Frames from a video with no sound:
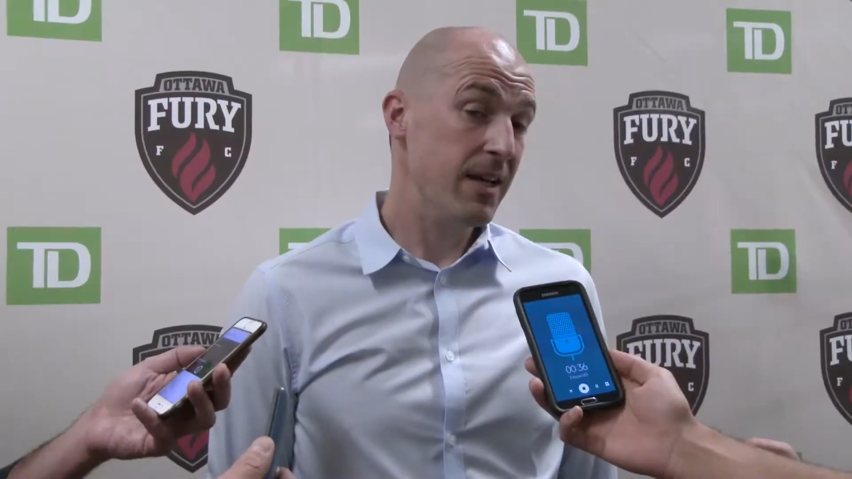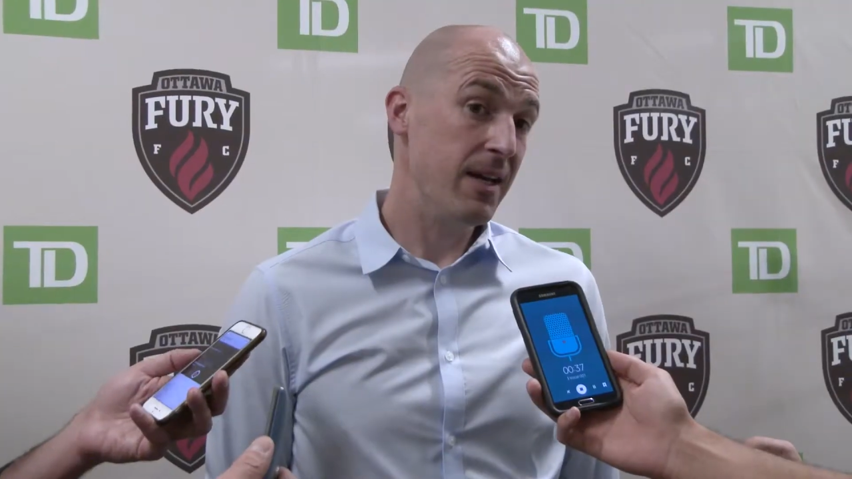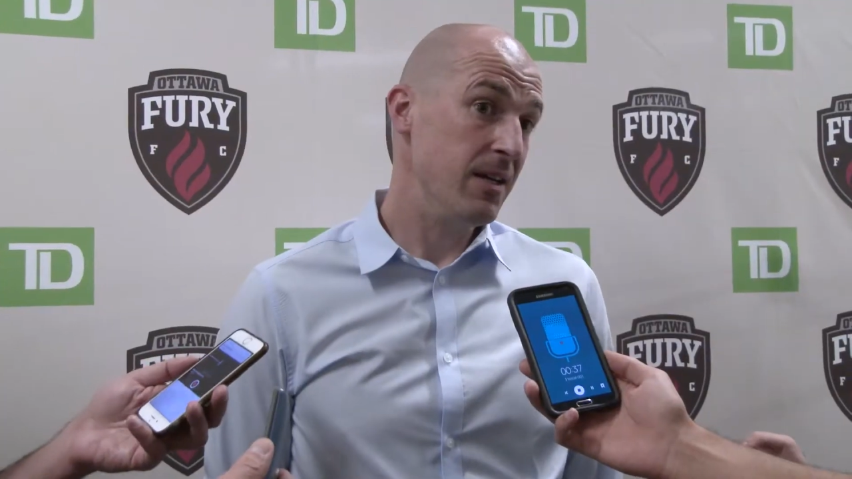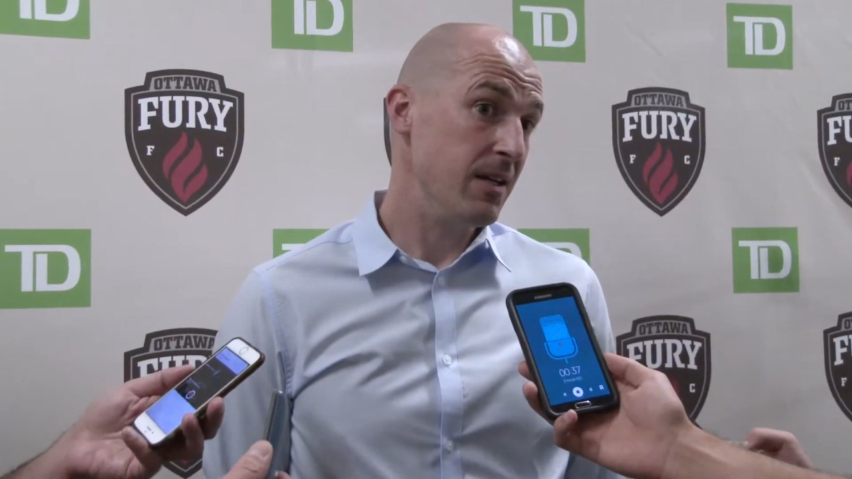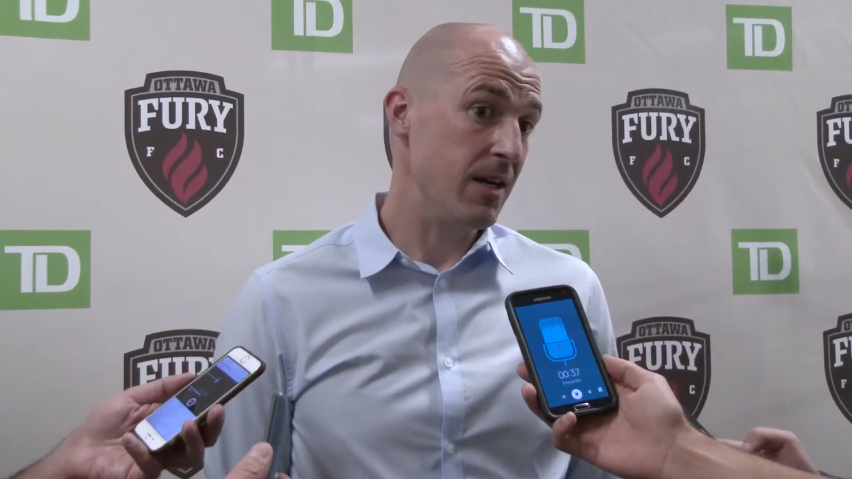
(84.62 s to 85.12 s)

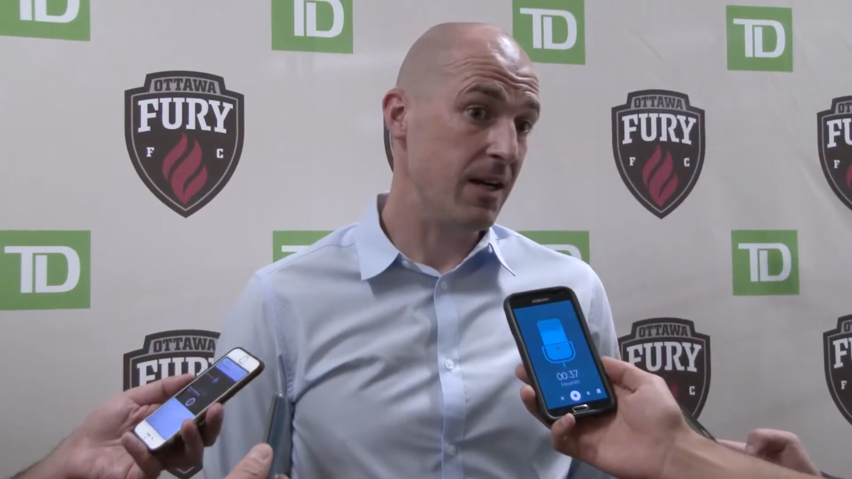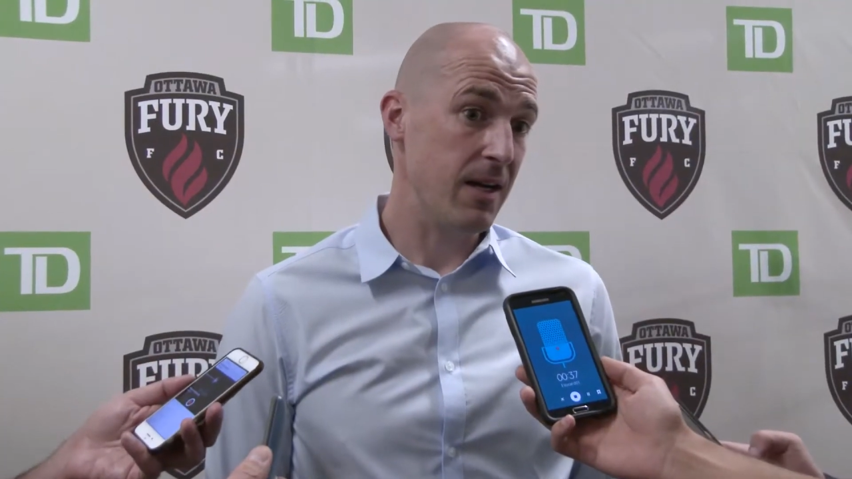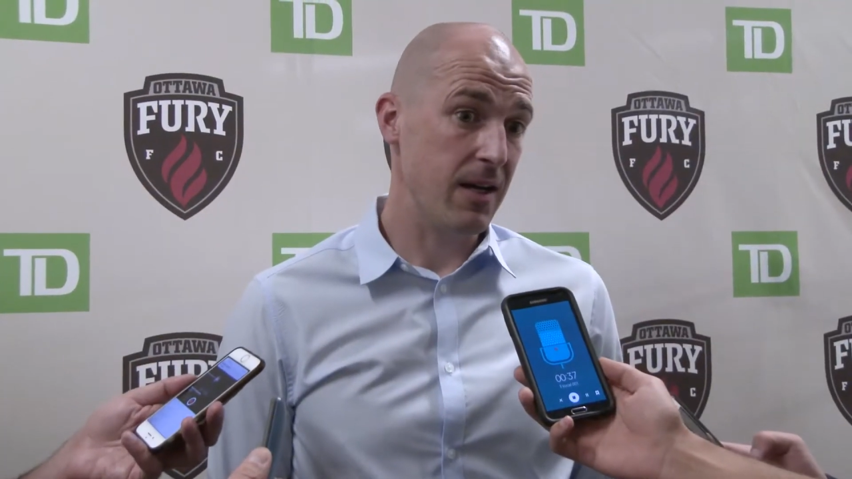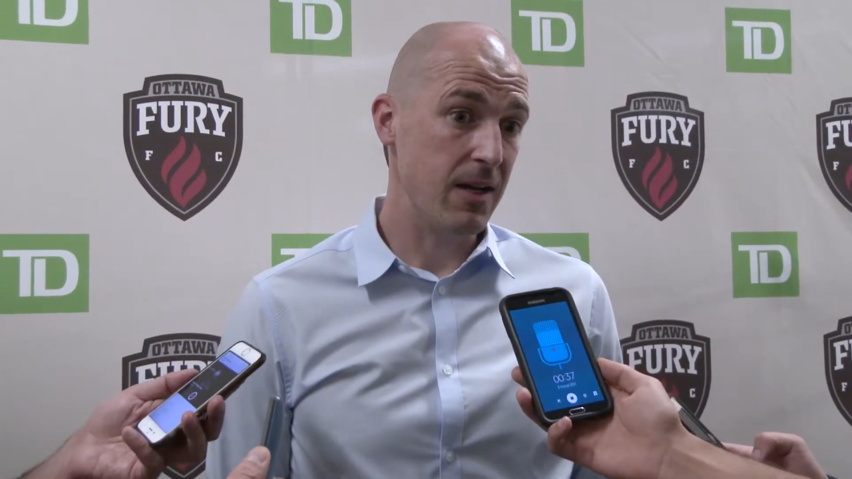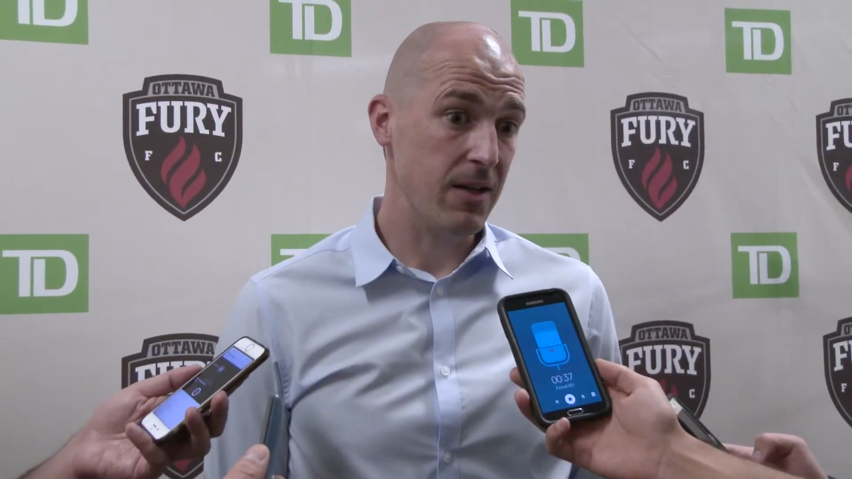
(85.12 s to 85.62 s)
Yeah,
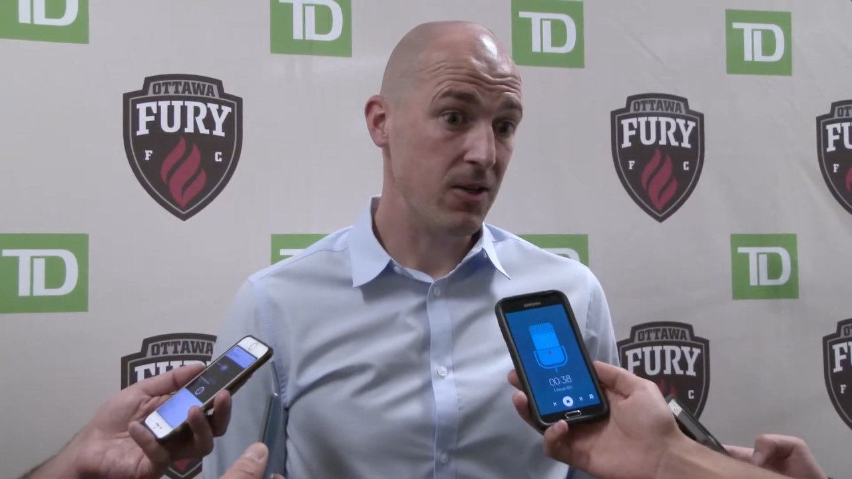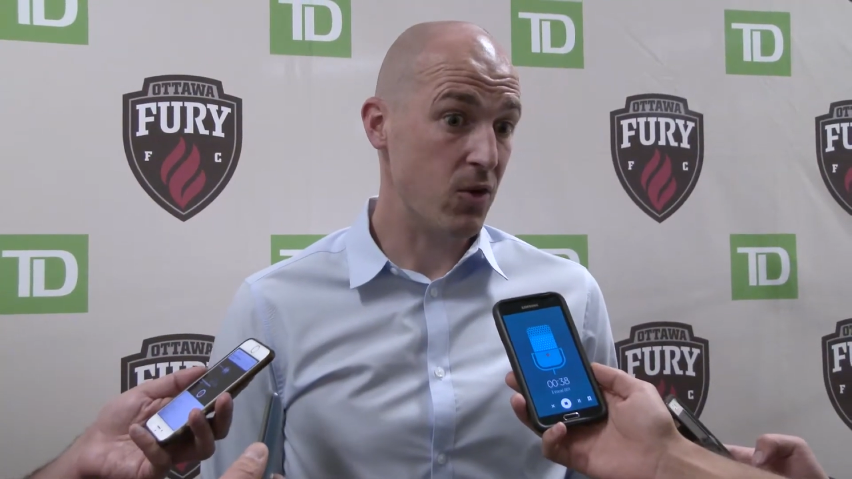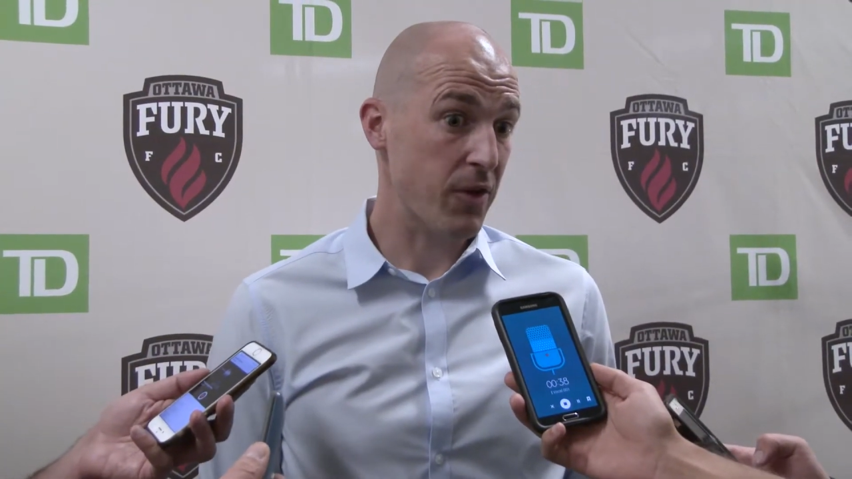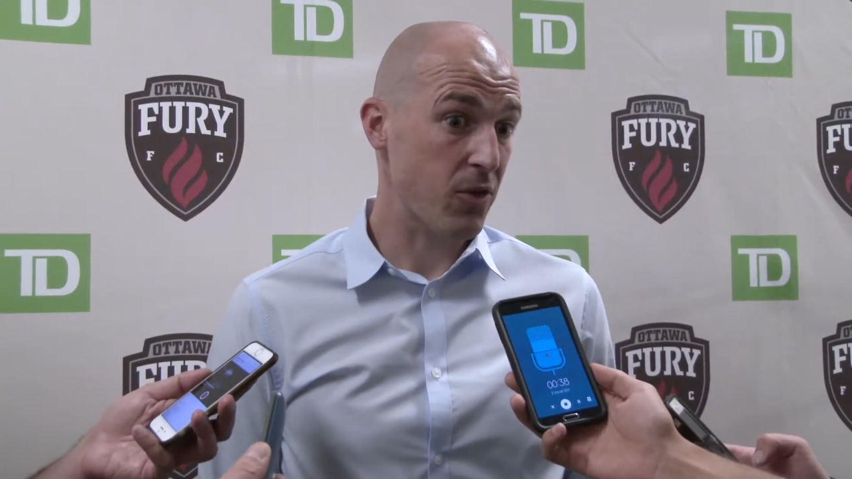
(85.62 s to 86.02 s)
you know,